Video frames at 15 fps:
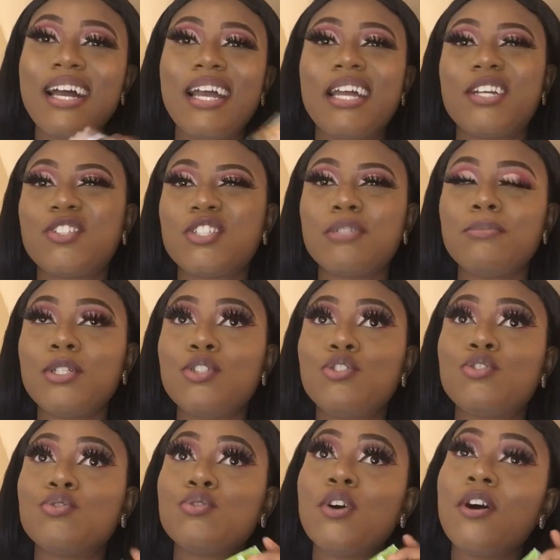Extremely
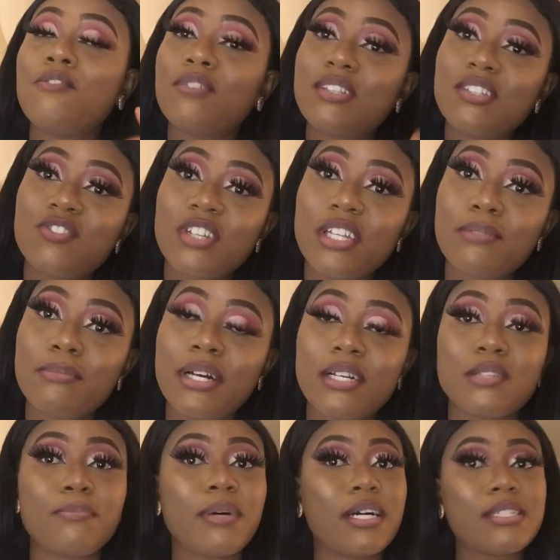true. For the stretch
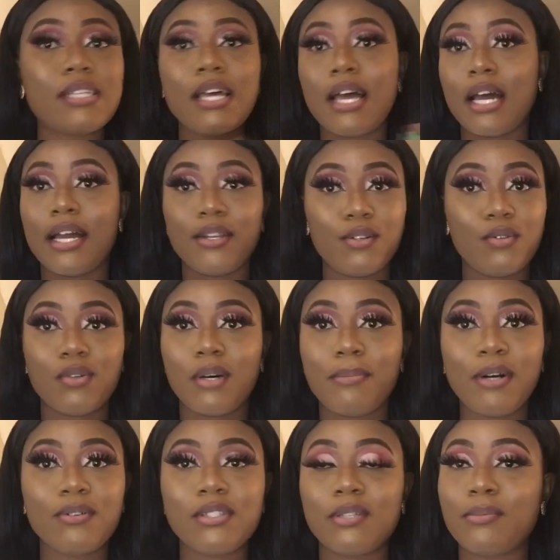marks part, I don't know
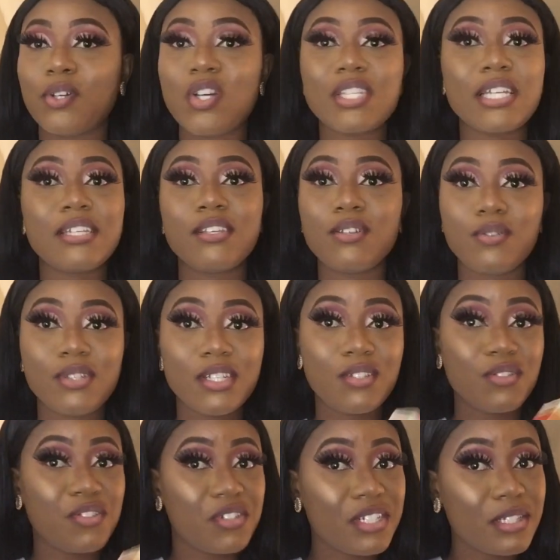about it because I didn't use it
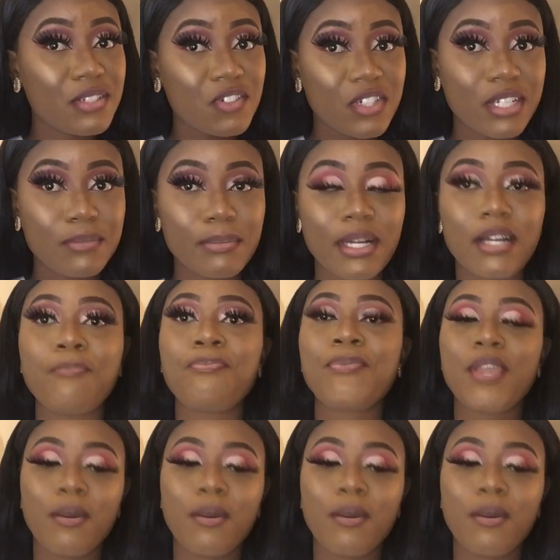to treat stretch mark.